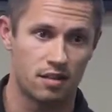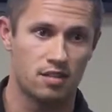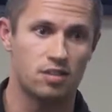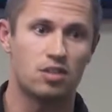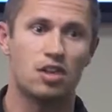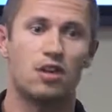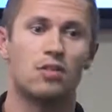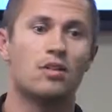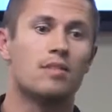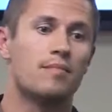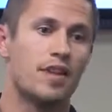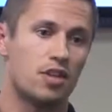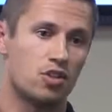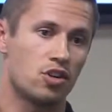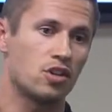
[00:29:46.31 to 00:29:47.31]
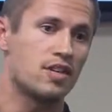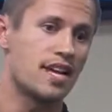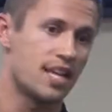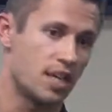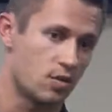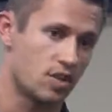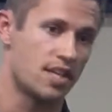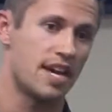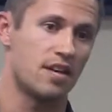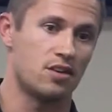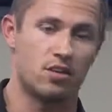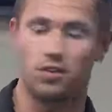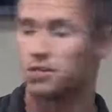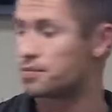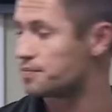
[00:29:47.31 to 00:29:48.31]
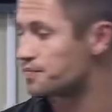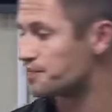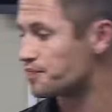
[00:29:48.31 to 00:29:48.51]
So make sure you're taking it with K2.